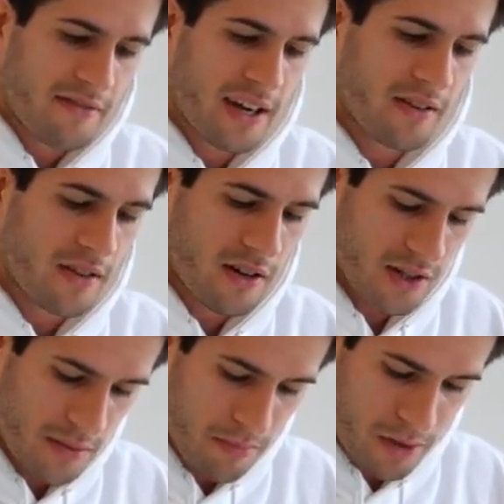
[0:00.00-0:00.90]
fact that there are
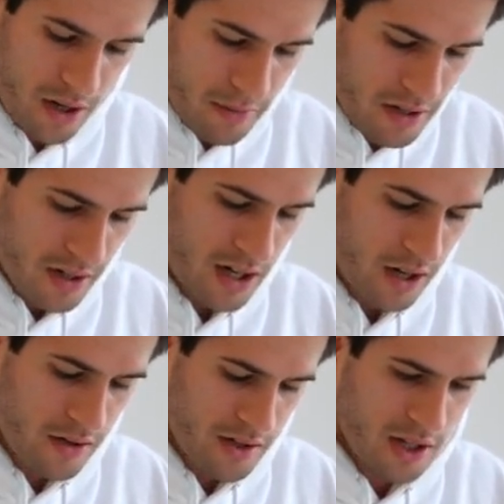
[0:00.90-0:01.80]
some permanent
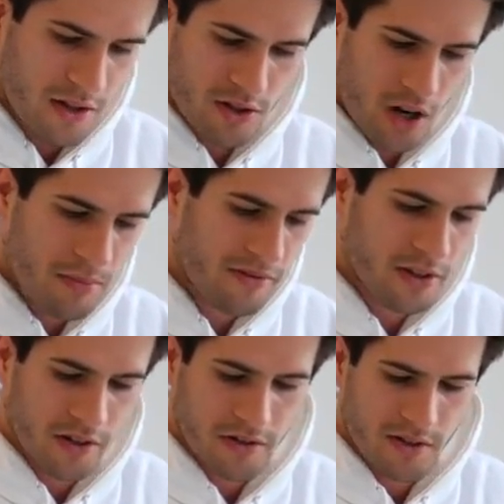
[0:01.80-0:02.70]
colors at the top of
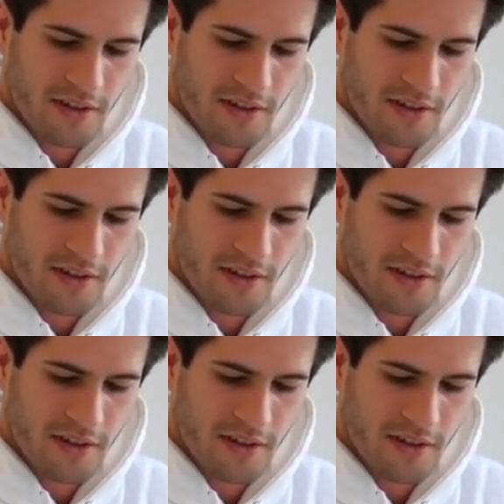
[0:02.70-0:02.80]
GoodNotes